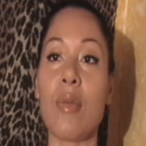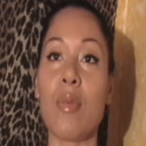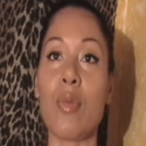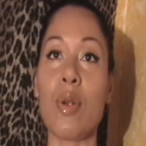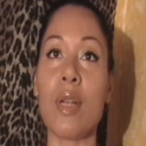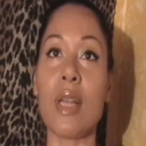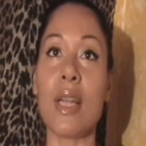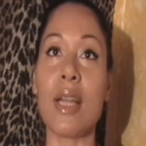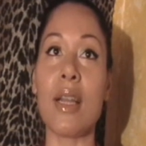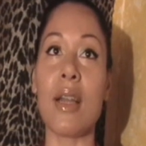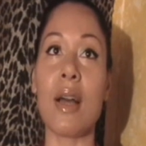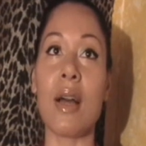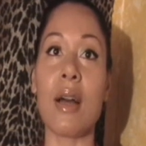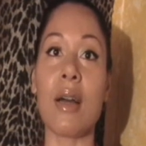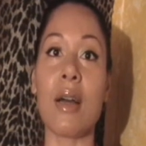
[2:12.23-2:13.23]

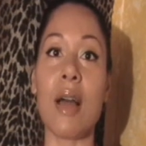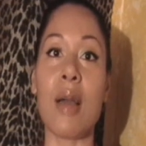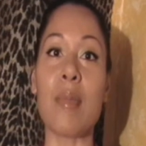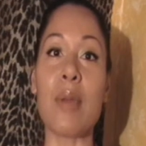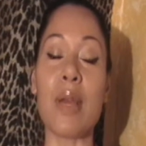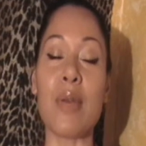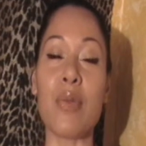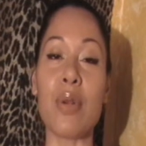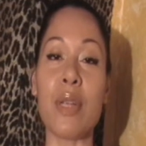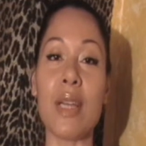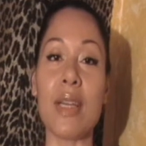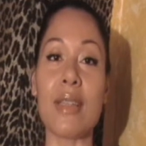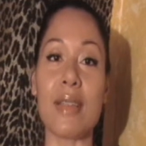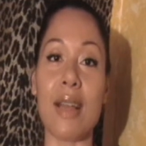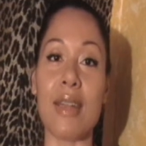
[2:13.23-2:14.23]

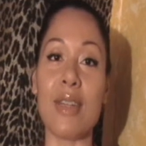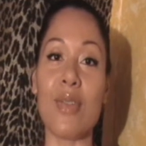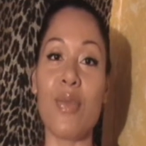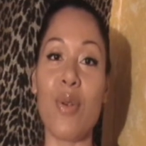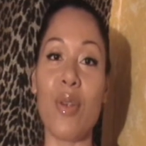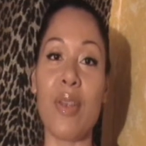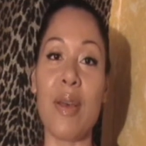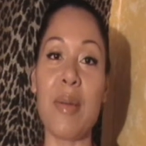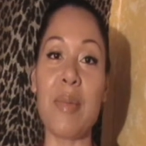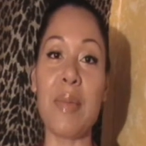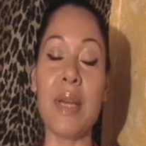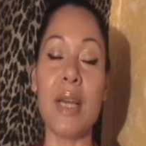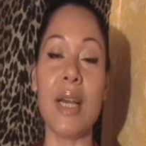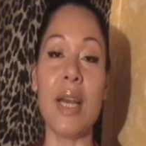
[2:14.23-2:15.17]
really excited for them.